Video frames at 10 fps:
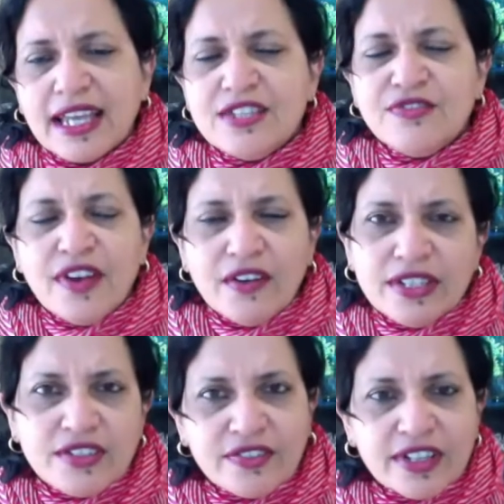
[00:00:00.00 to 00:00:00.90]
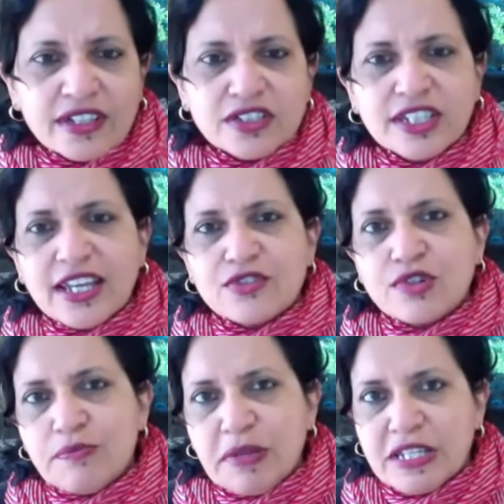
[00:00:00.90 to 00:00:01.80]
It's very difficult to get
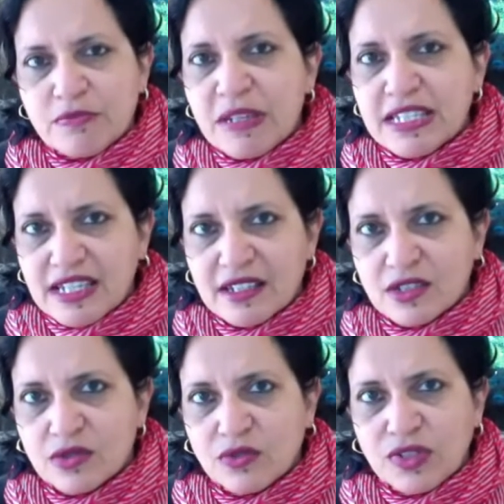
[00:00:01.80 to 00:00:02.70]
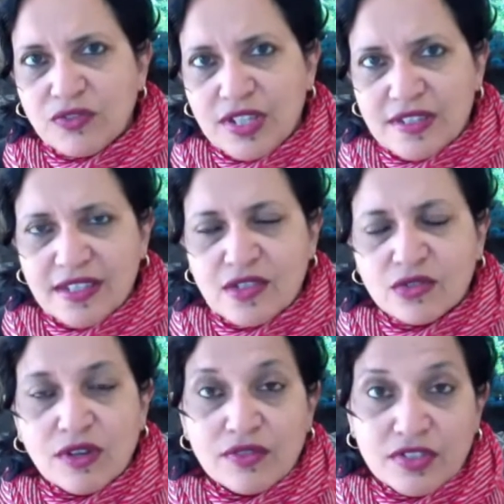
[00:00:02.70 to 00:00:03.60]
repeat meetings with
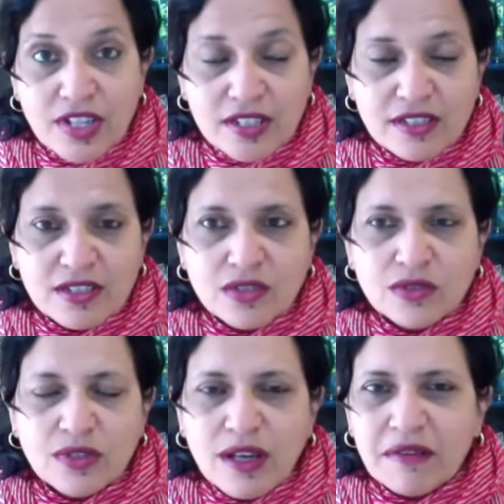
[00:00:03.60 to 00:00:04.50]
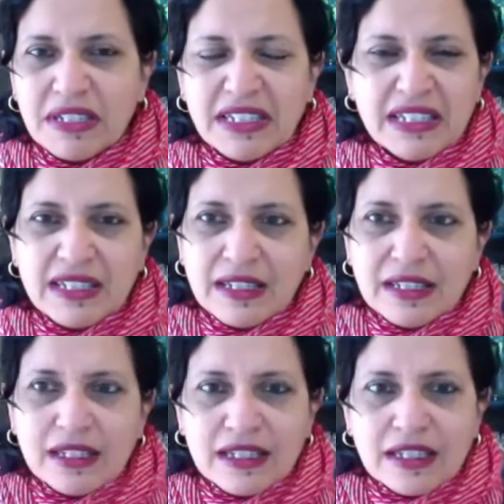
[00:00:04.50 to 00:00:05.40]
VCs who have rejected you. I mean,
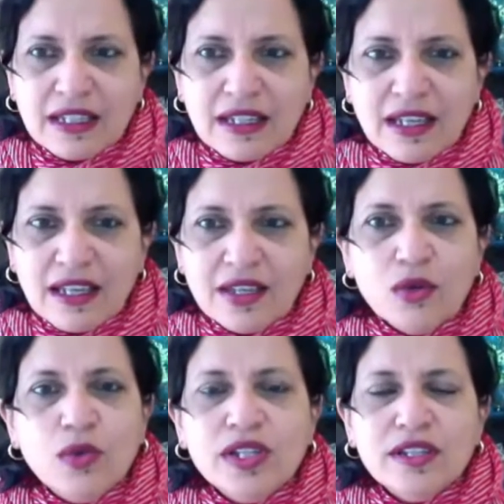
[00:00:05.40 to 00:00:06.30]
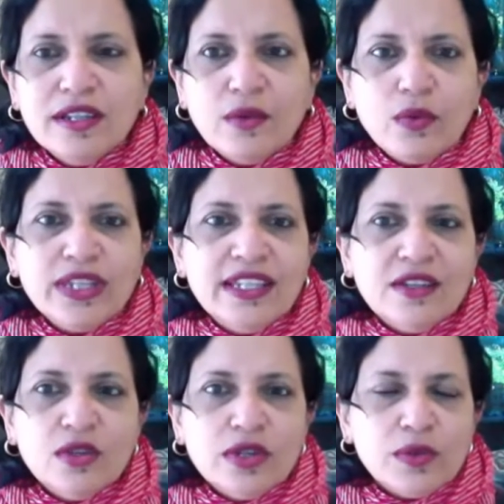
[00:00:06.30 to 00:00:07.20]
it
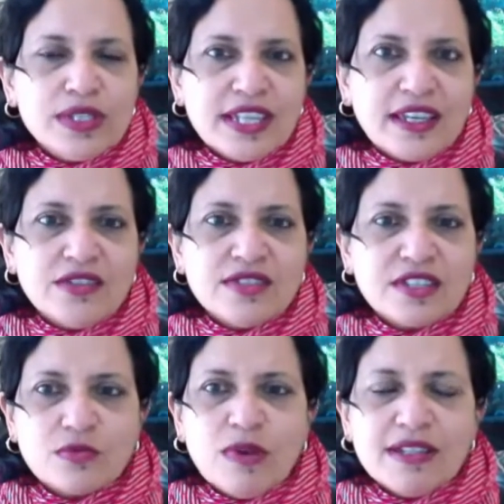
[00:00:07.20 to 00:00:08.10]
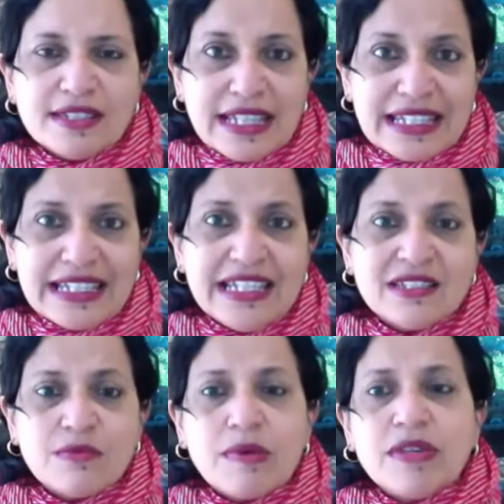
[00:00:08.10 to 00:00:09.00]
will take you 6 months, at
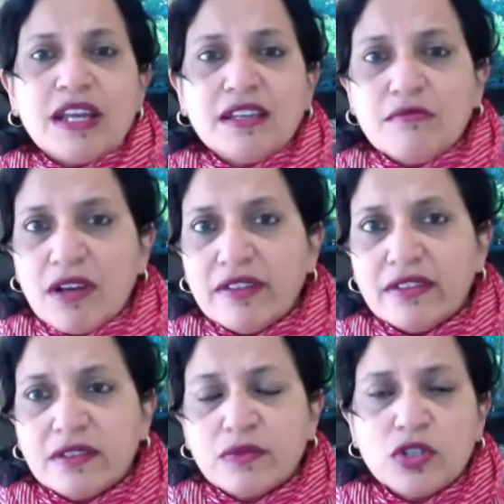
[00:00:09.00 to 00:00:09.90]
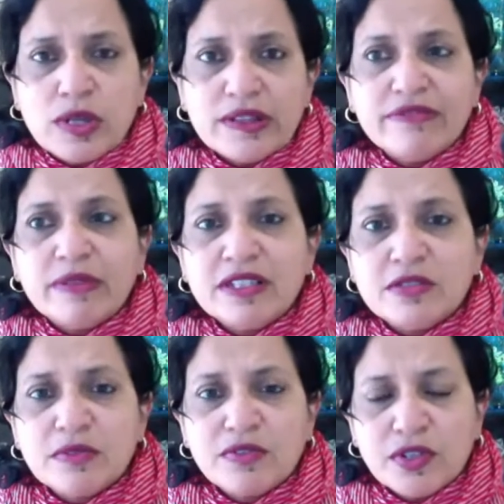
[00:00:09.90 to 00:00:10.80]
least maybe 9 months, 12
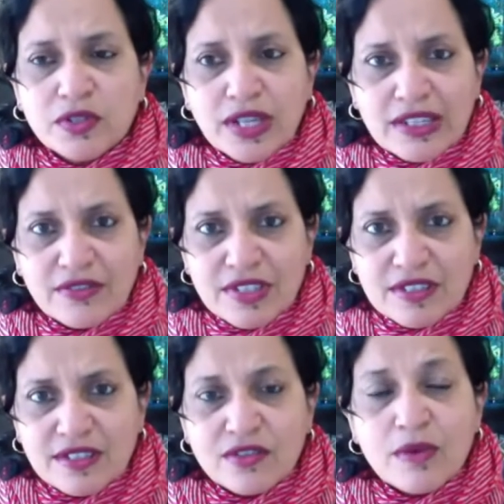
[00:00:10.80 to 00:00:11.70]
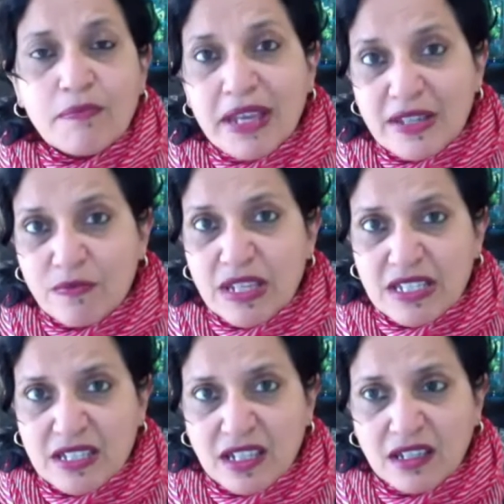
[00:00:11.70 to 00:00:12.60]
months before you get a repeat
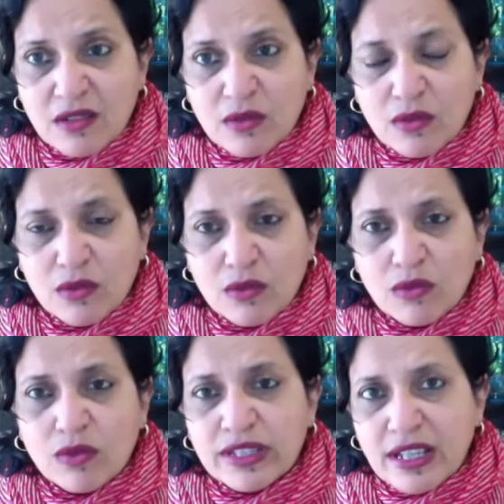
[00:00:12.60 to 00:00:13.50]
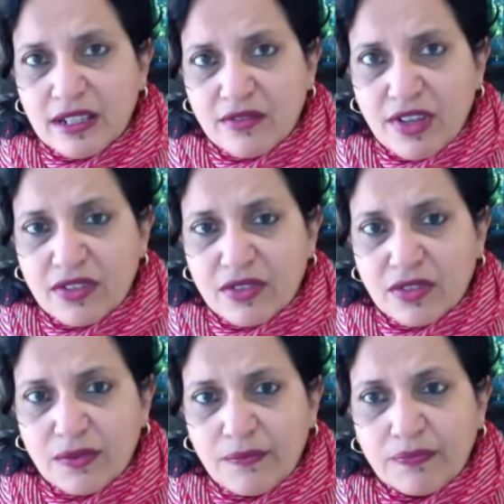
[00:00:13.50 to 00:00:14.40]
meeting with an
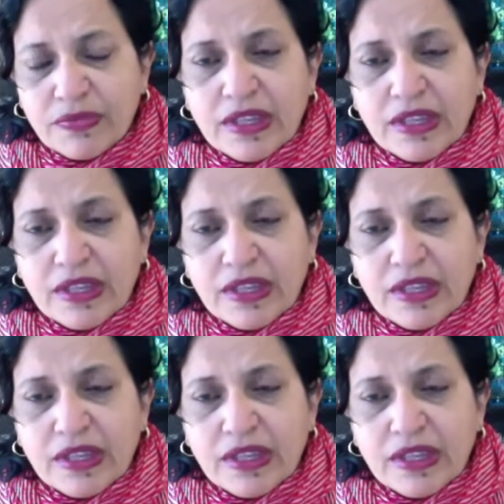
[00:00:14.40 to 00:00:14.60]
investor.